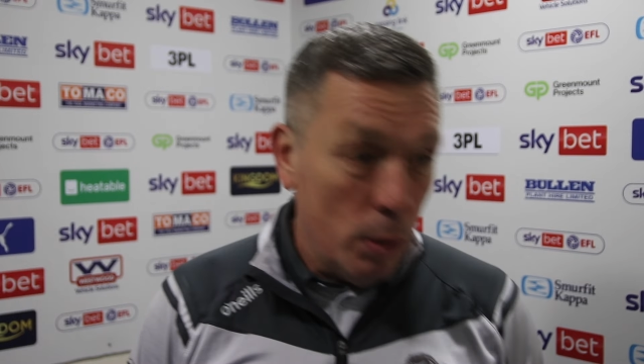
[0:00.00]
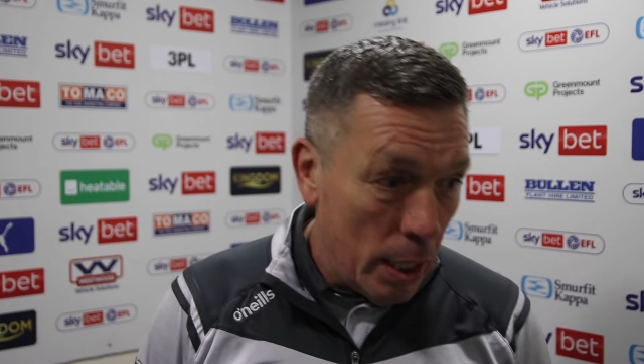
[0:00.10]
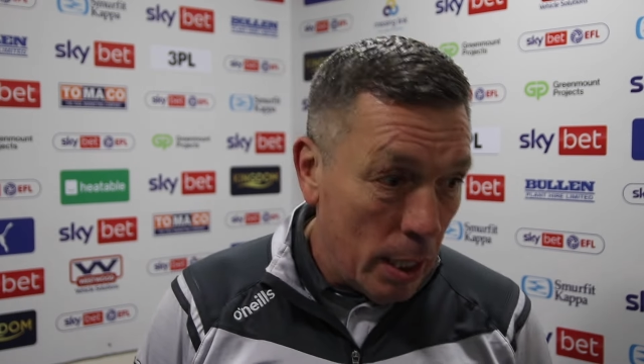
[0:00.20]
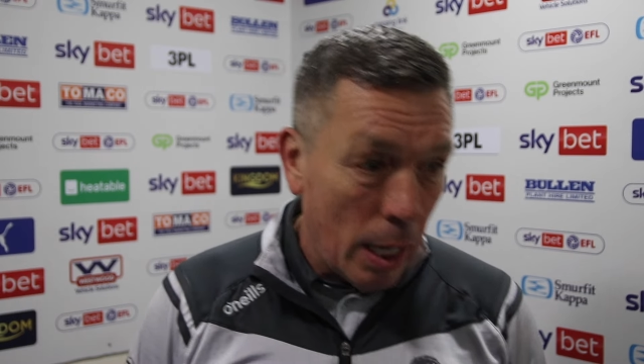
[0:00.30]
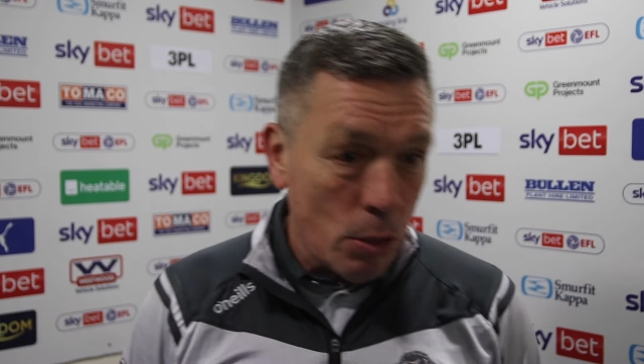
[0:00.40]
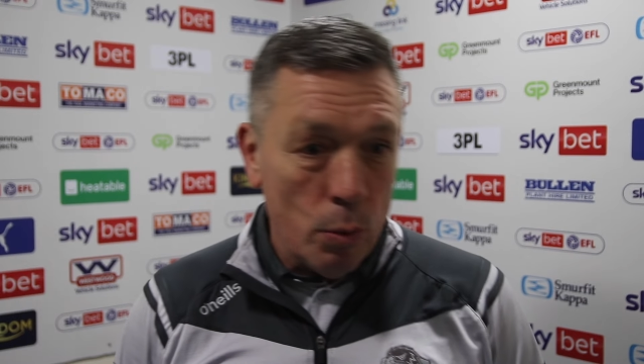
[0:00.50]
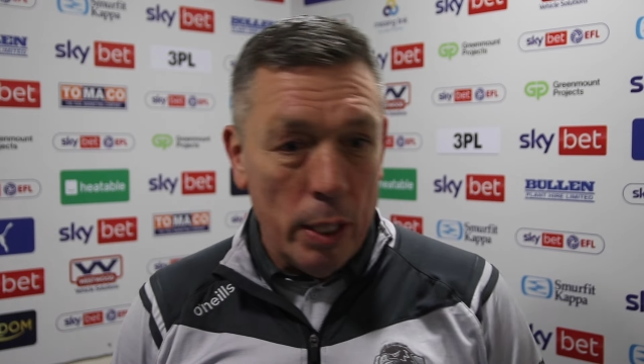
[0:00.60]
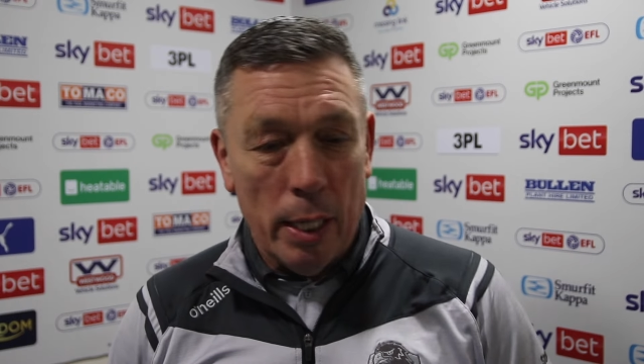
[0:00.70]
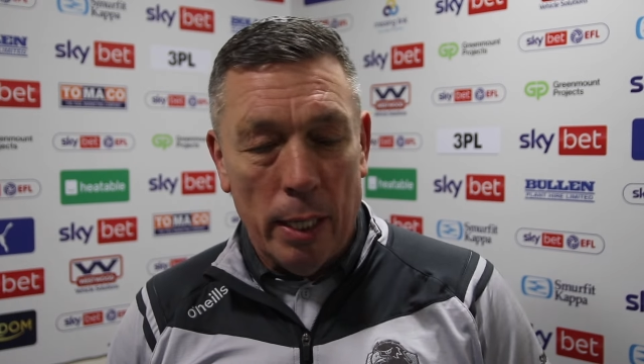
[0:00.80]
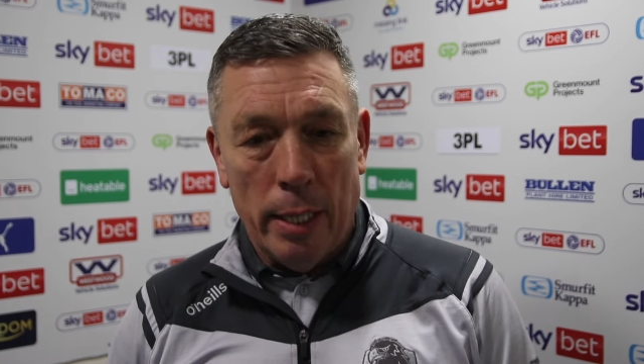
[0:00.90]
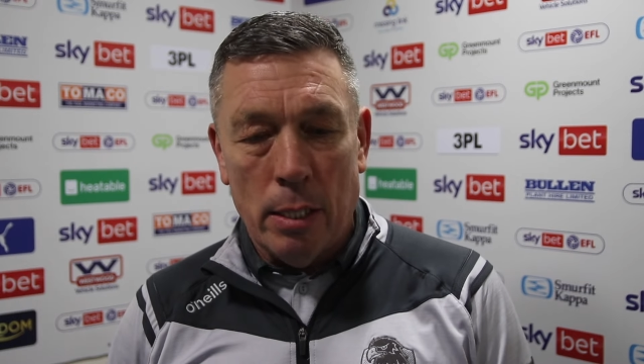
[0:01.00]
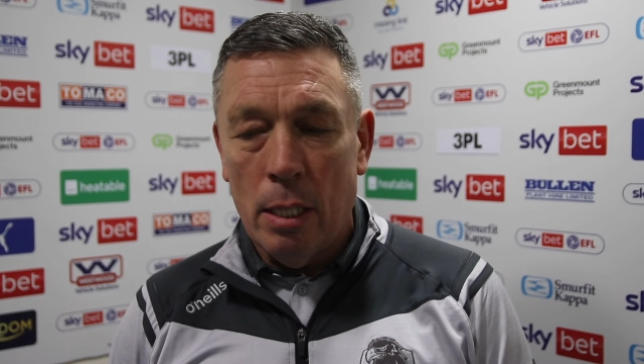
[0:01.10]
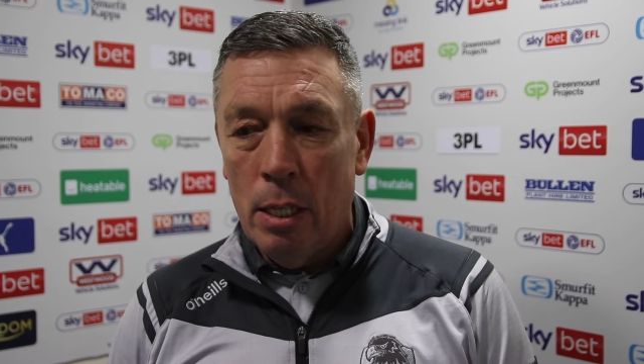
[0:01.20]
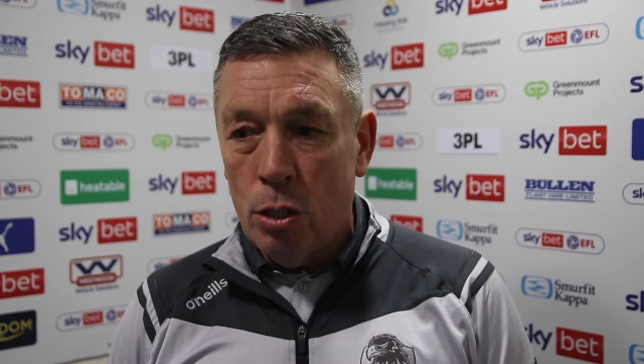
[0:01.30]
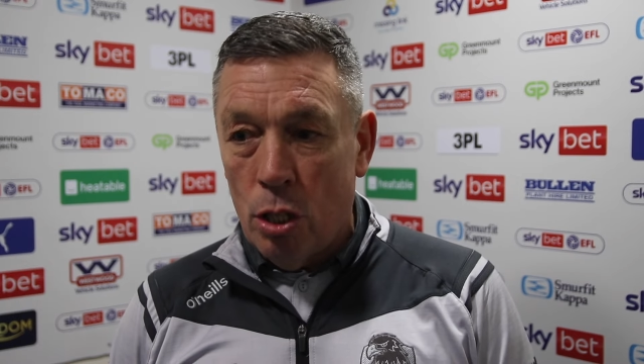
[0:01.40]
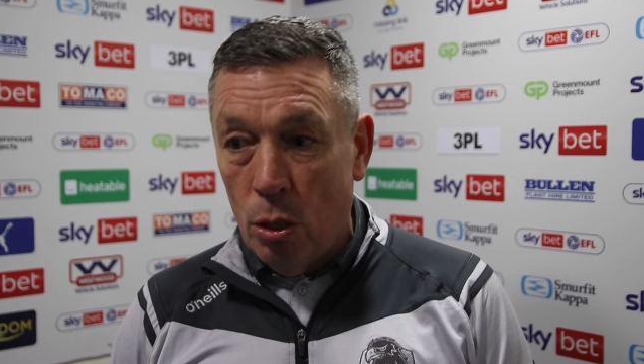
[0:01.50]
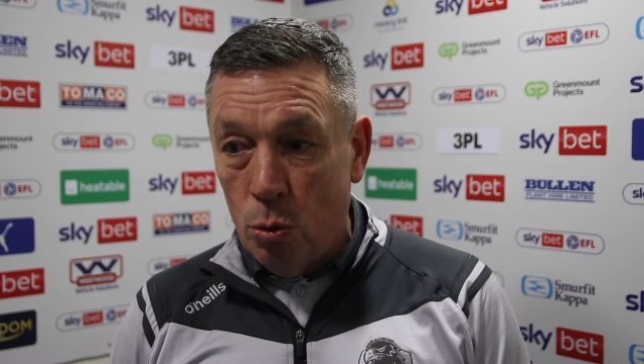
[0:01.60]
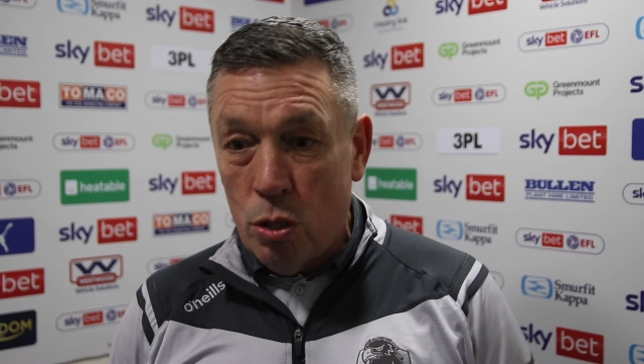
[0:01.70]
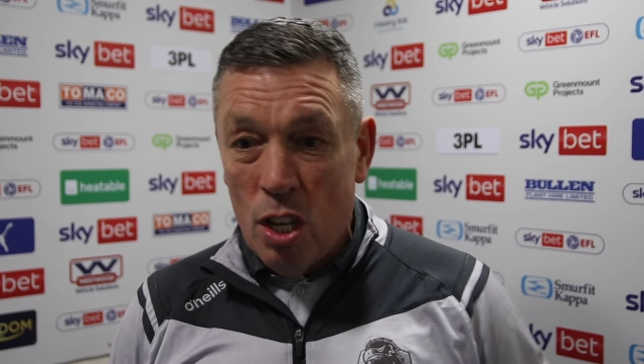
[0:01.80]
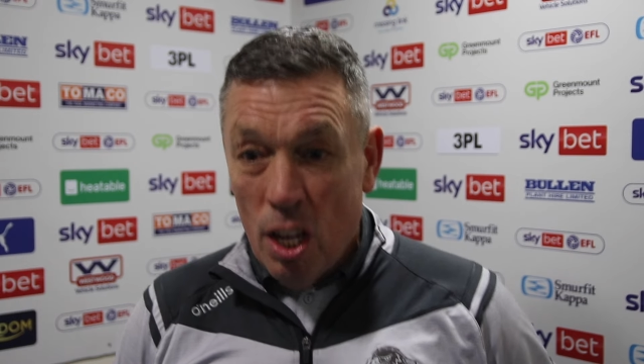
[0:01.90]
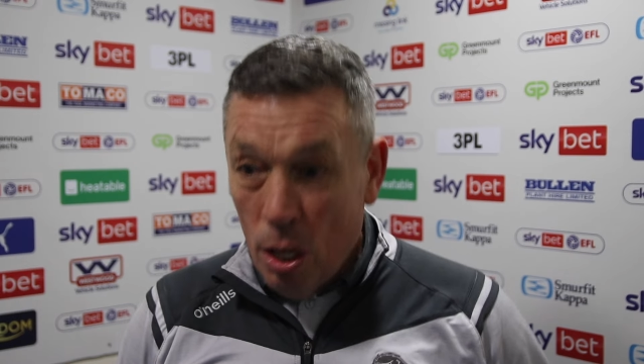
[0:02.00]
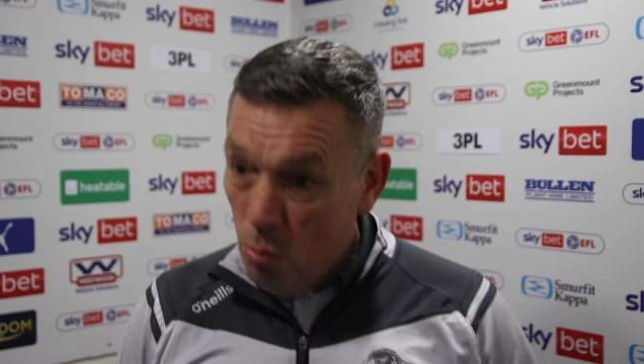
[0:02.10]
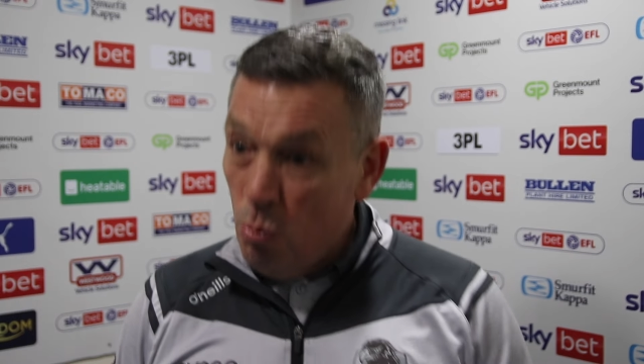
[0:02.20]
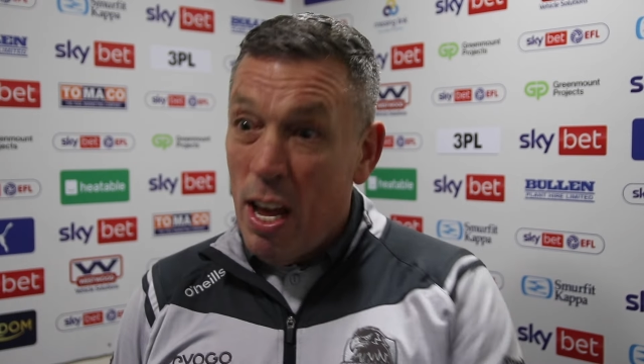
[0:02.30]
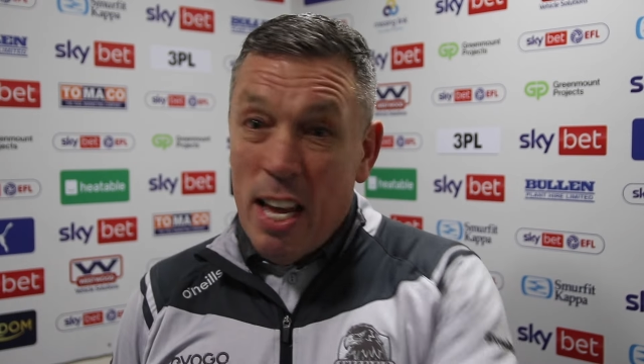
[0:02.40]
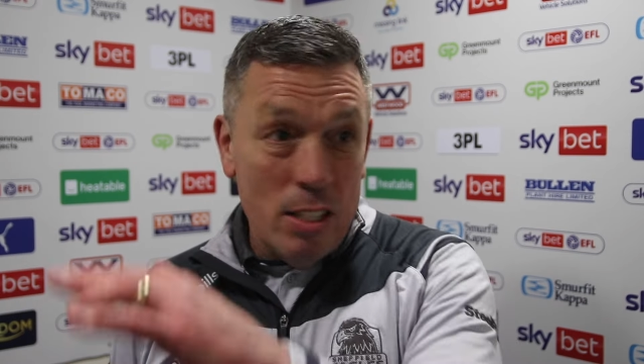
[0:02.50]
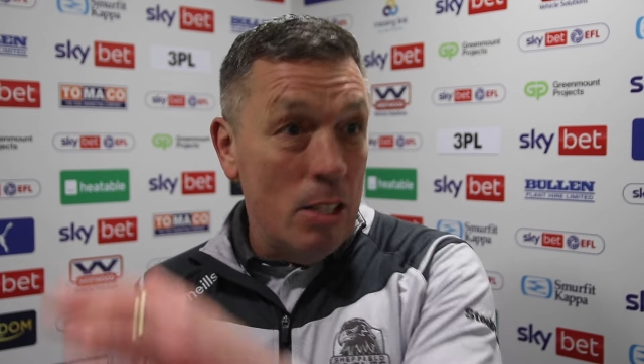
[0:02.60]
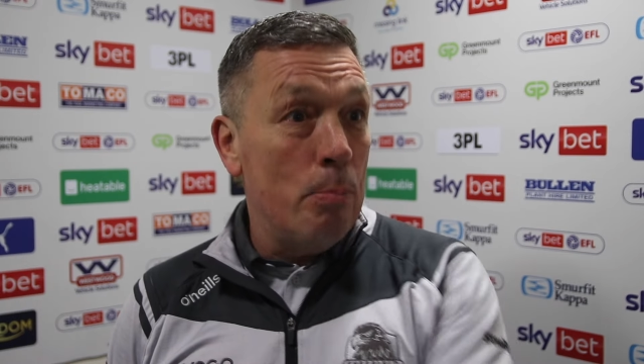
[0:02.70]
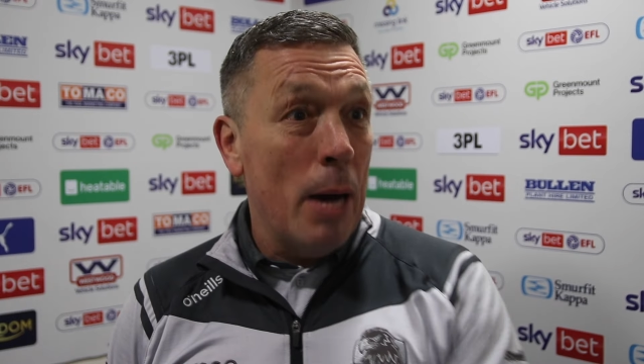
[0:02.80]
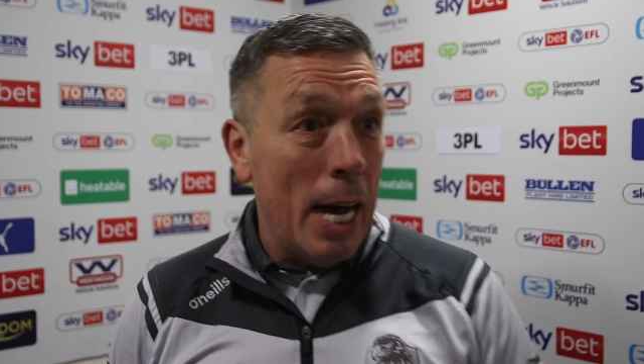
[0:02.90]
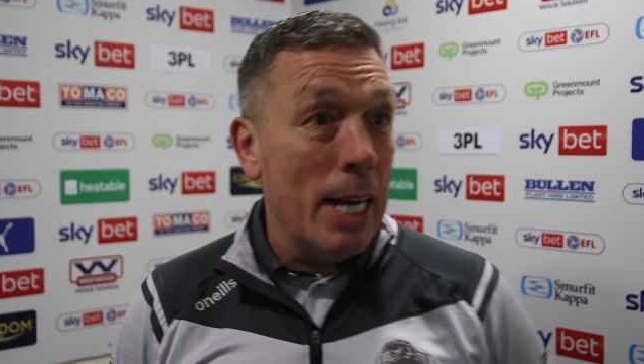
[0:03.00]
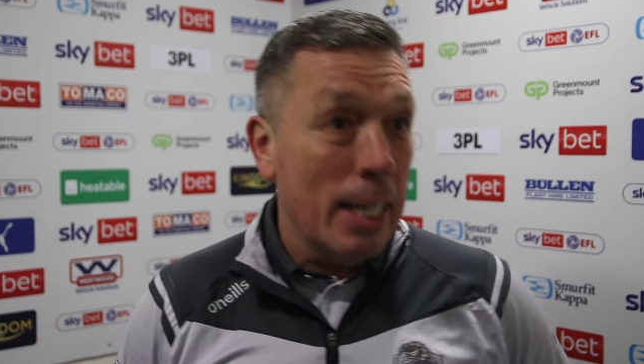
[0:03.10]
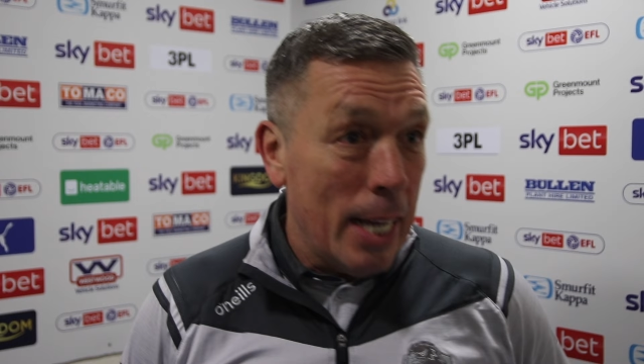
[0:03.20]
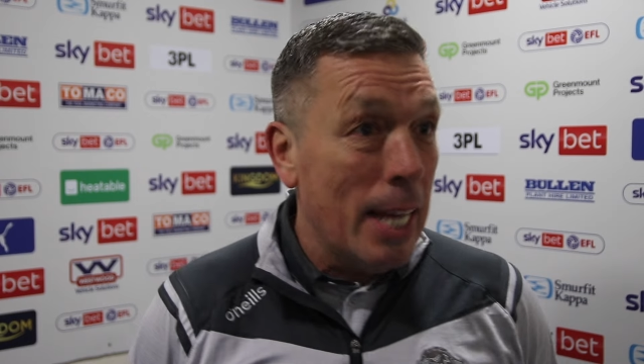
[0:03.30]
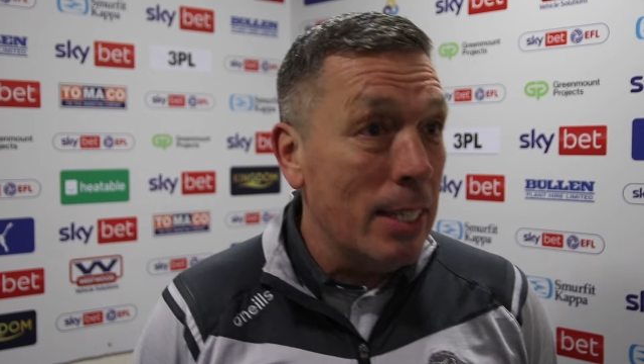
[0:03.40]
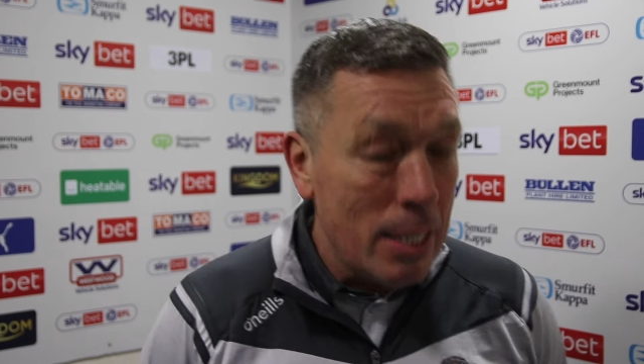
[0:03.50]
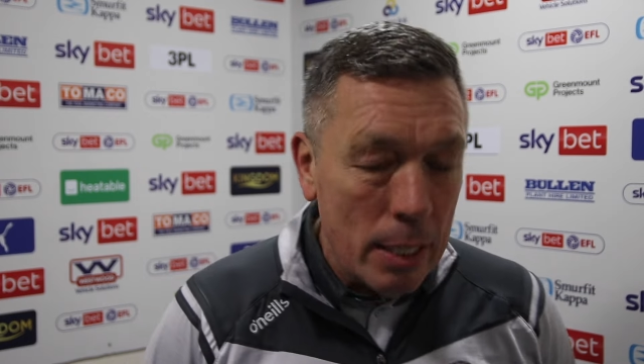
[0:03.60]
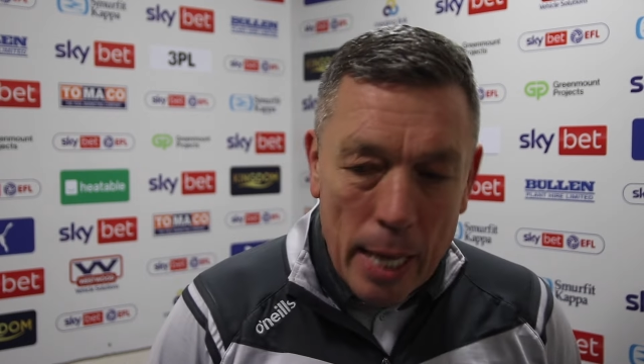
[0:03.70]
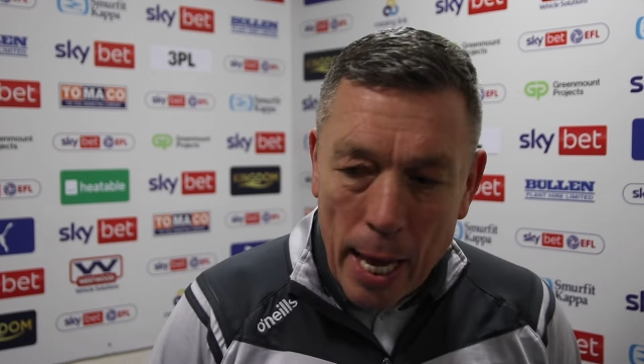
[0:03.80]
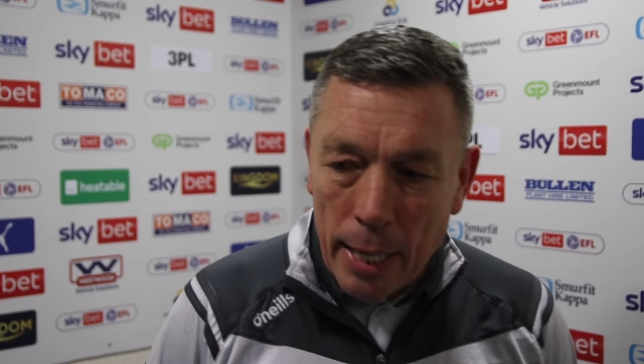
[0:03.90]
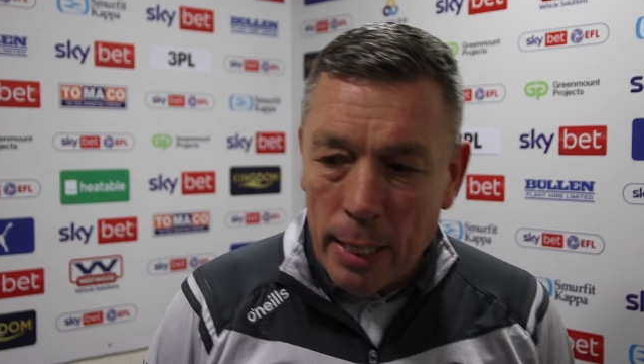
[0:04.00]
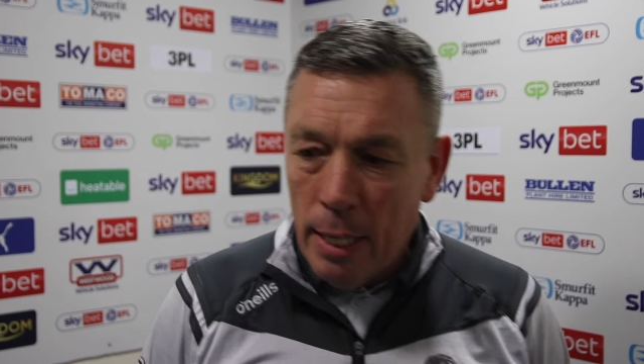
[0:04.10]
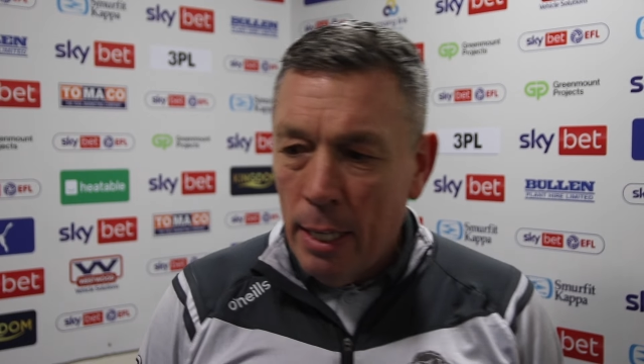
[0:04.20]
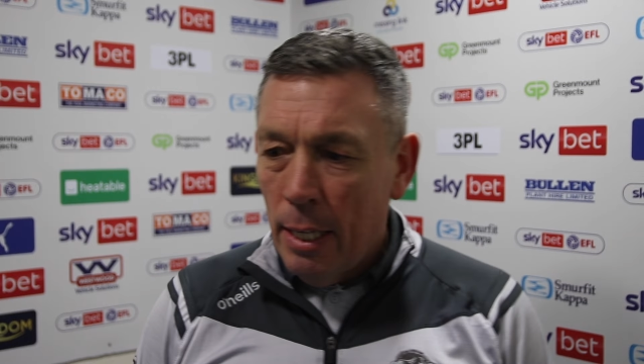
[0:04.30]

We did last week against Toulouse, raised the bar again today,